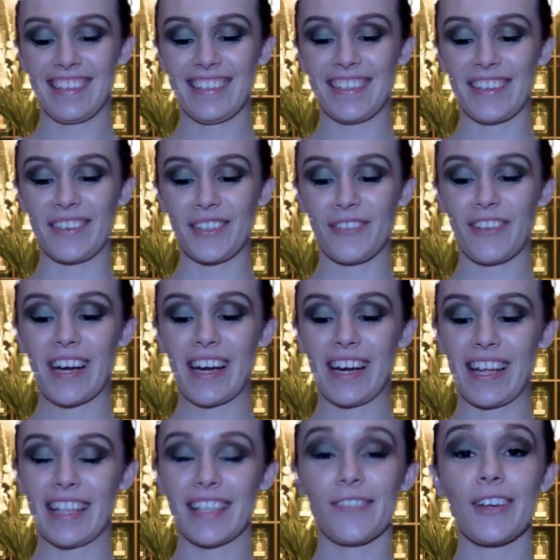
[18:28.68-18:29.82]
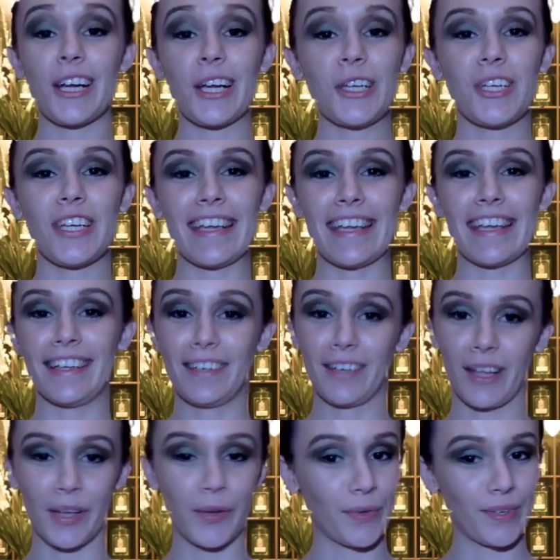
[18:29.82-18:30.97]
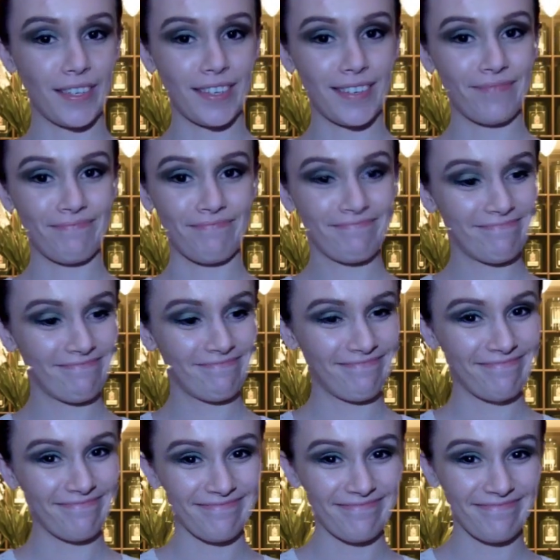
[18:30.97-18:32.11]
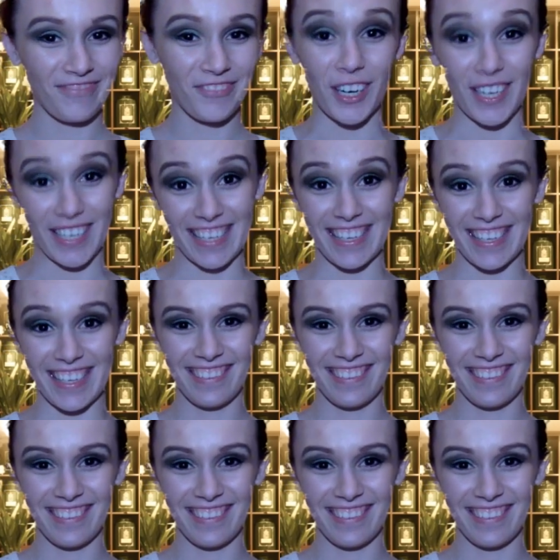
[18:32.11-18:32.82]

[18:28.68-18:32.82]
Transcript: So it's very cheeky and cute for a tea.